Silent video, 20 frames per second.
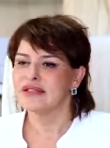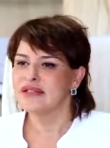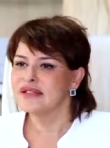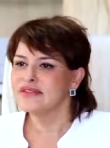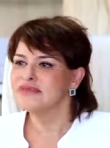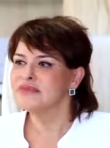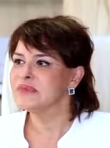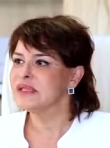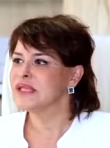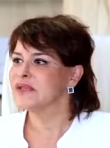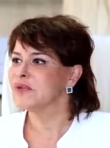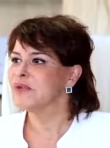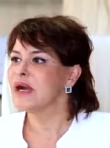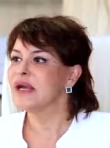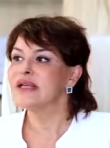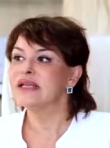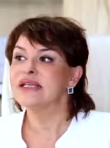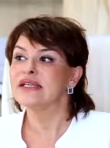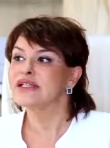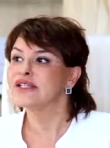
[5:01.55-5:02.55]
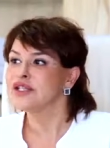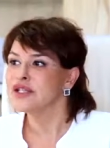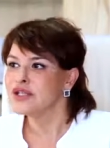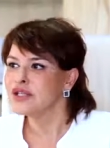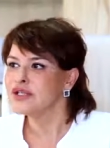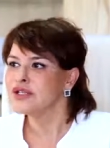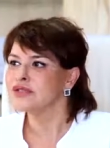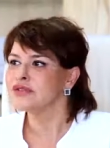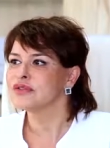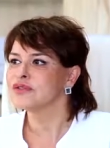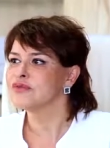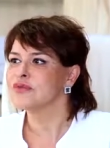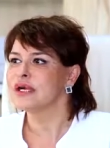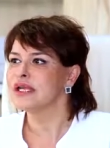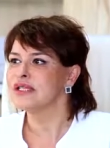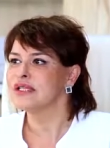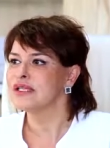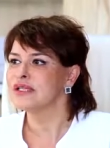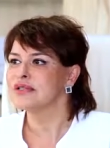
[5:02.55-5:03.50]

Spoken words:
leave me? Why he gone? Why?